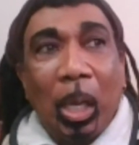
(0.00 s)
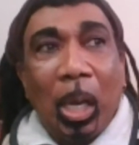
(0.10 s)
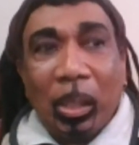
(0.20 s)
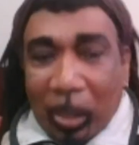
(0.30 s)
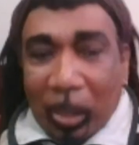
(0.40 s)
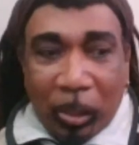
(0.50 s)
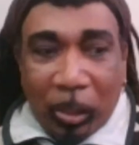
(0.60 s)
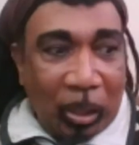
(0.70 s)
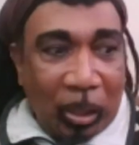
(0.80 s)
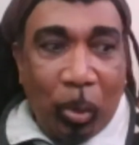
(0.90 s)
I said, she
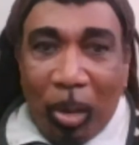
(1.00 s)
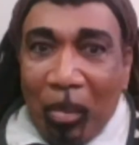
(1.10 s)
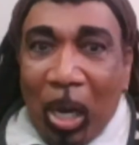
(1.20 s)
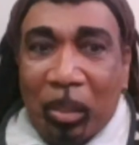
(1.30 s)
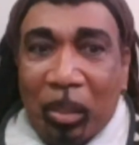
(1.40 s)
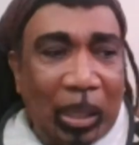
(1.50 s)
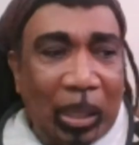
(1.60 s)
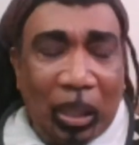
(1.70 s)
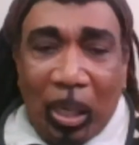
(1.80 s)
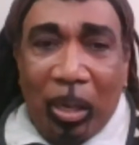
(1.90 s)
said she go and box me and I
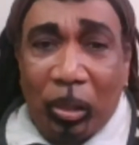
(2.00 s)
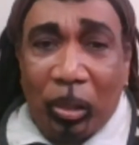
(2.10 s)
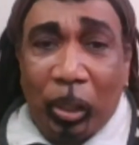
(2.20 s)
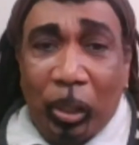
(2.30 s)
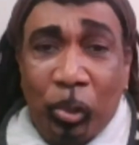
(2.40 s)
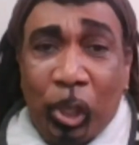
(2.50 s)
tell her,